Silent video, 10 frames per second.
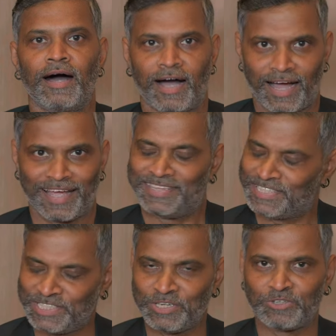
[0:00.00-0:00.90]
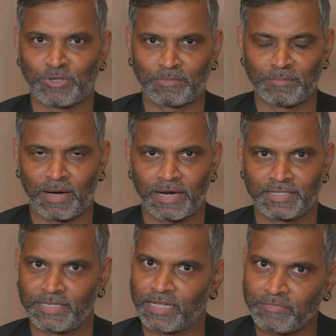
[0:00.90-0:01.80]
Hi, this is your host Swapnil
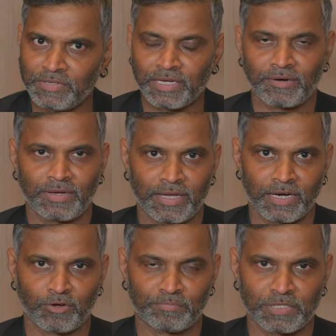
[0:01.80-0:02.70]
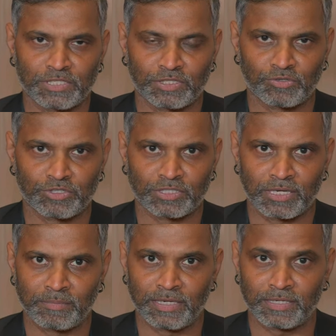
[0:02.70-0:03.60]
Bhartia and we are here at Open Source
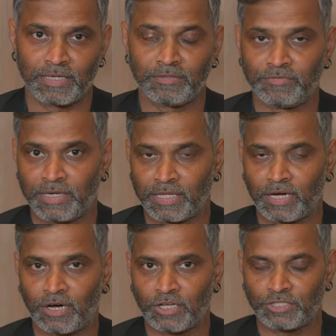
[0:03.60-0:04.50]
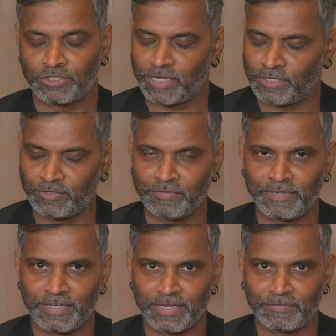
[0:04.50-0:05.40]
Summit in Vienna, Austria. And today
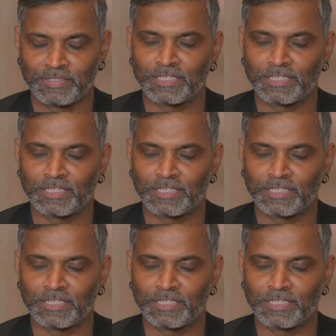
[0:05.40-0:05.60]
we have with